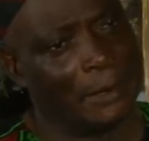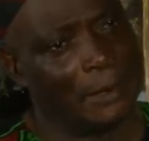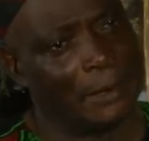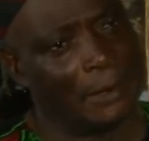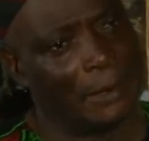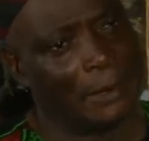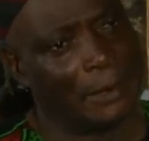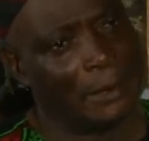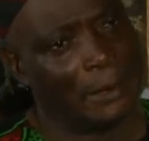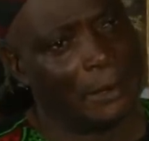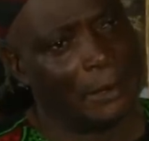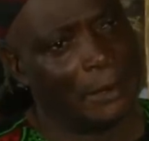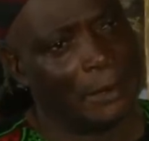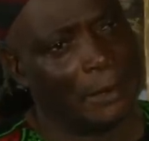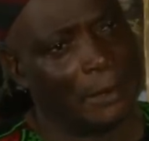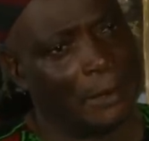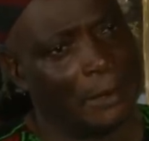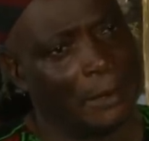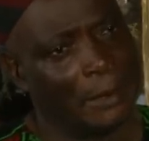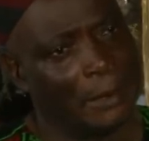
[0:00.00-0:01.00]

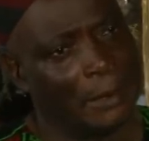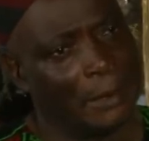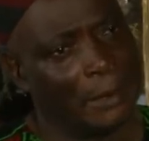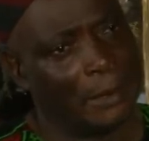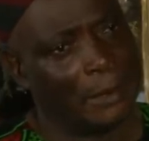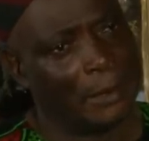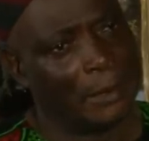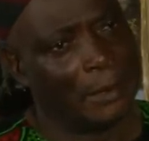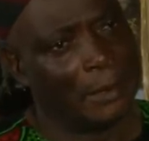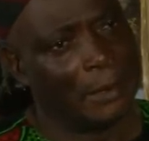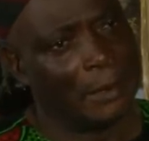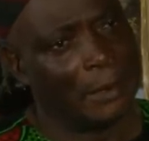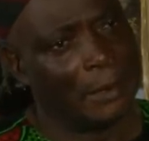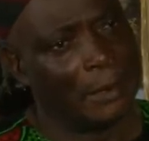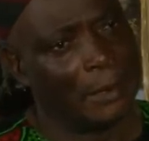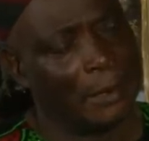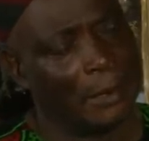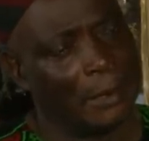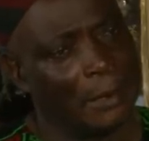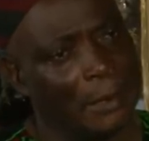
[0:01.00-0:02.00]

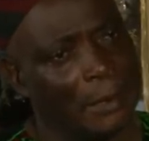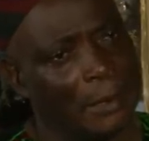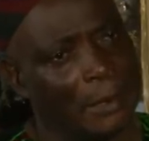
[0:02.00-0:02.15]
No one is speaking in this clip.